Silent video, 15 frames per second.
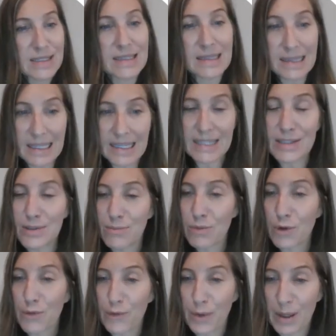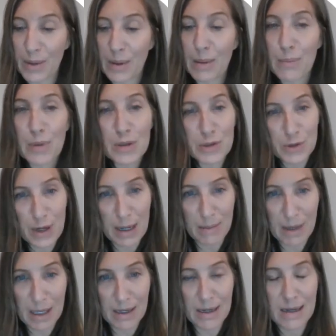lead to more frequent
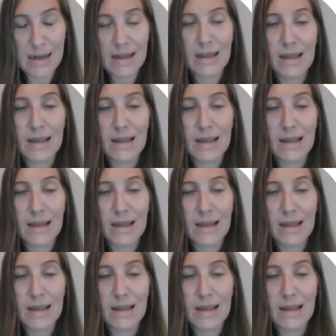prescribing.